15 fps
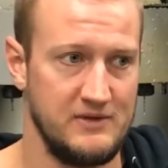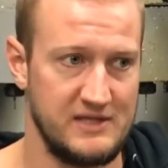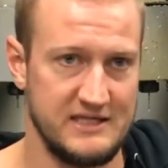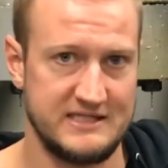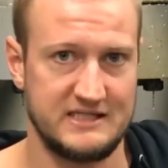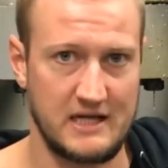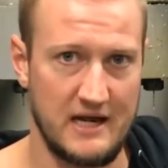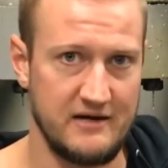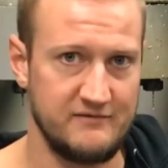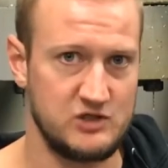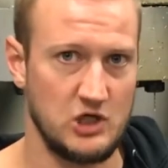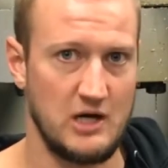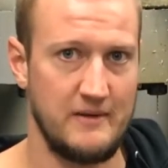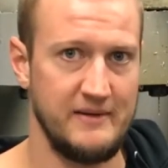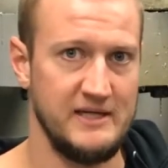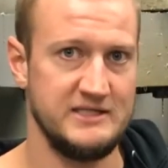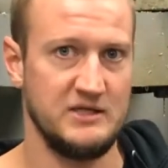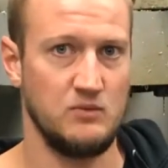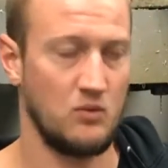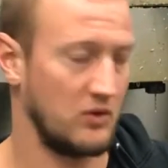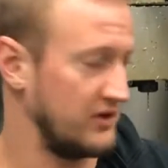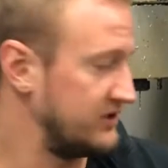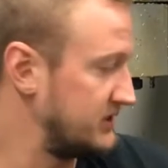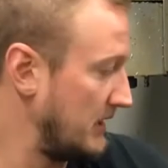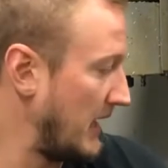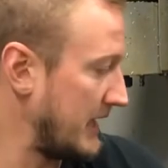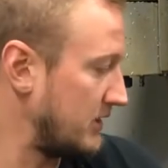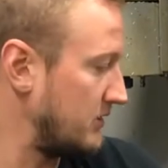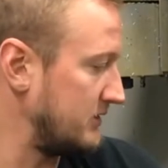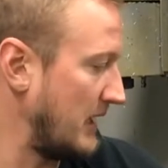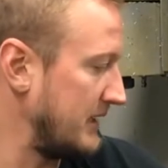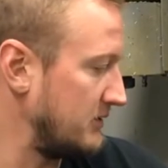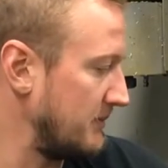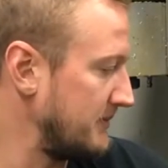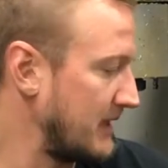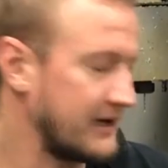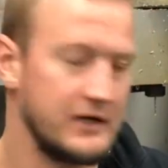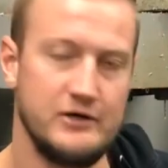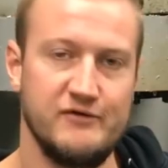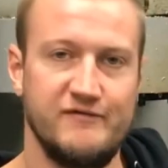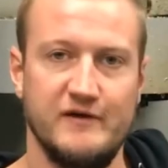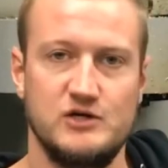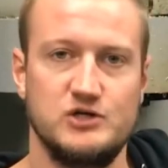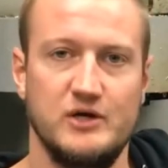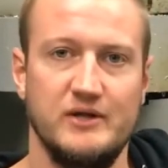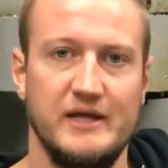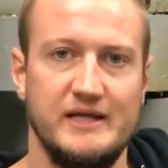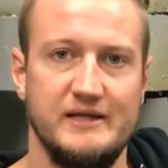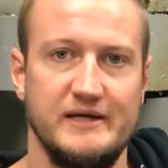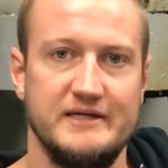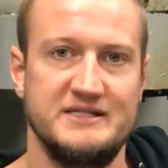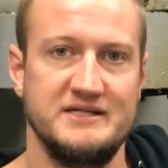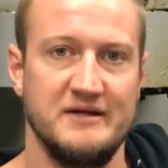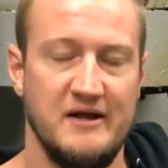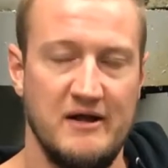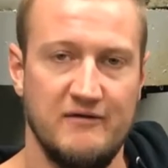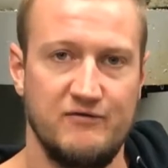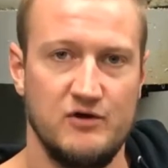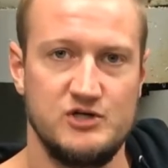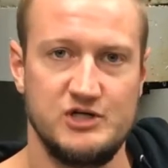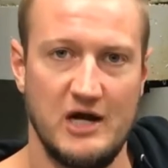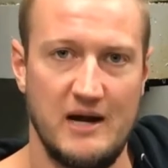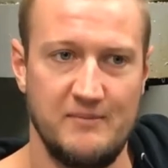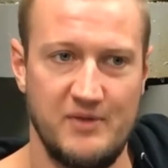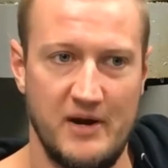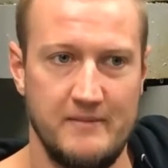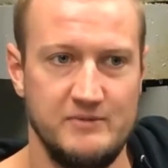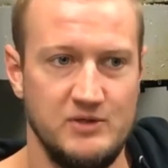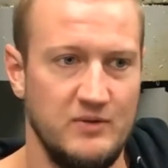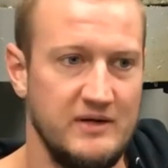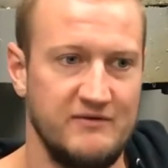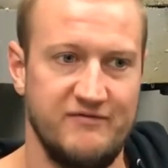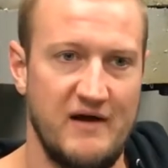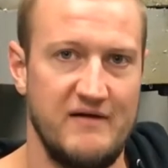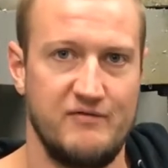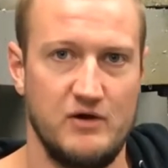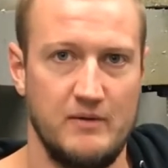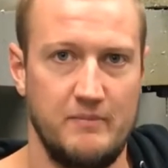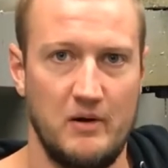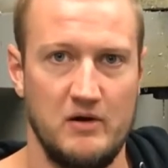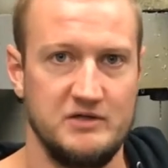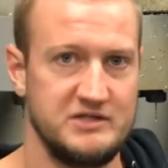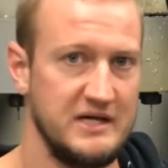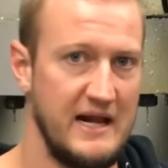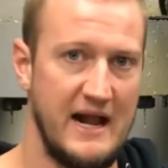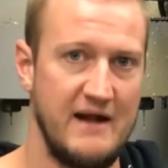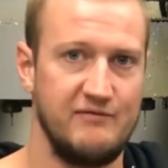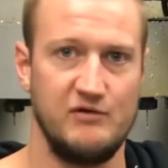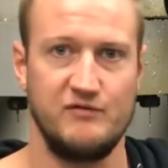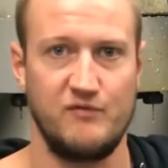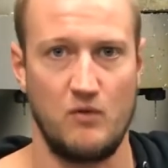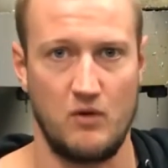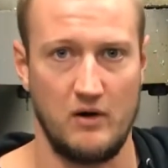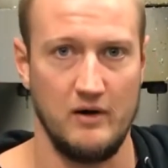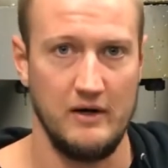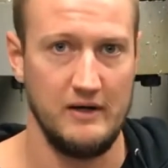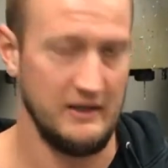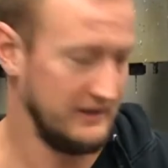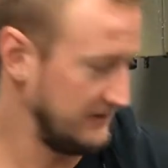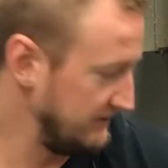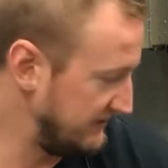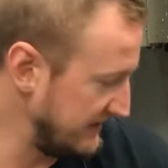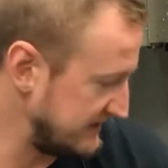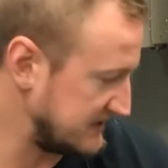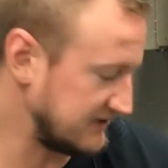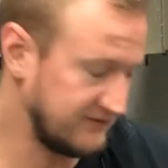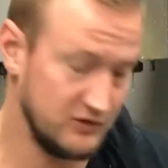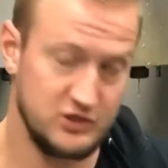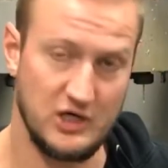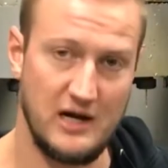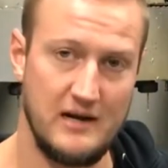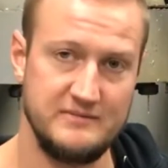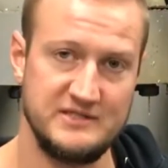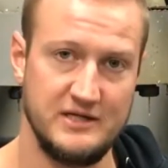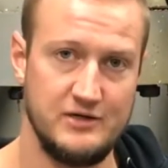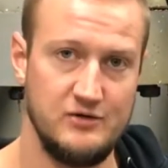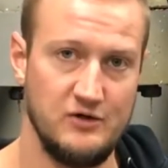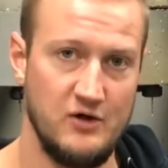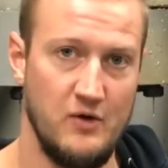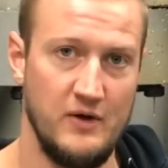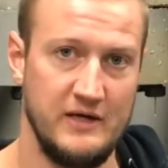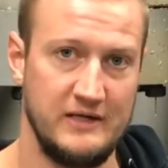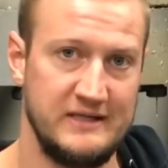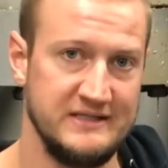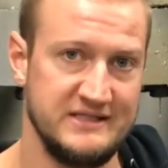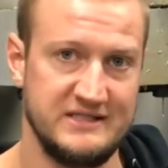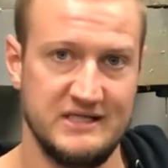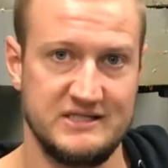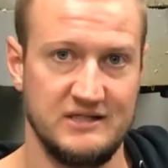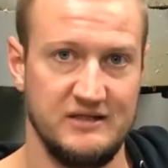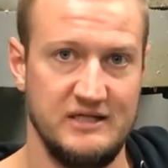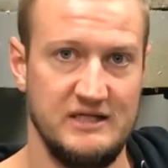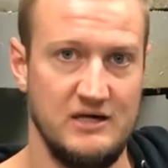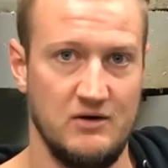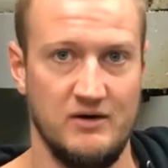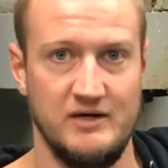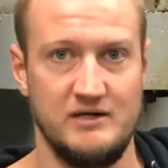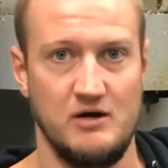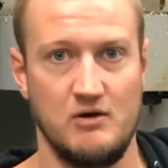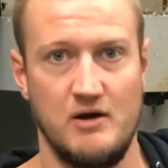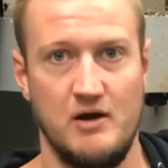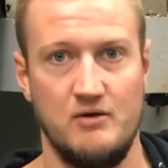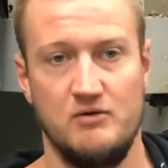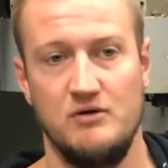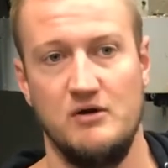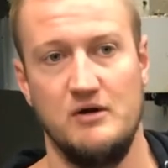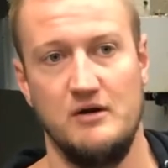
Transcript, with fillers: This kind of job isn't worth, I could, I'm not gonna do fixturing like this for a job that I'm doing five hundred parts ever for. This is for jobs that you're doing consistently year in, year out,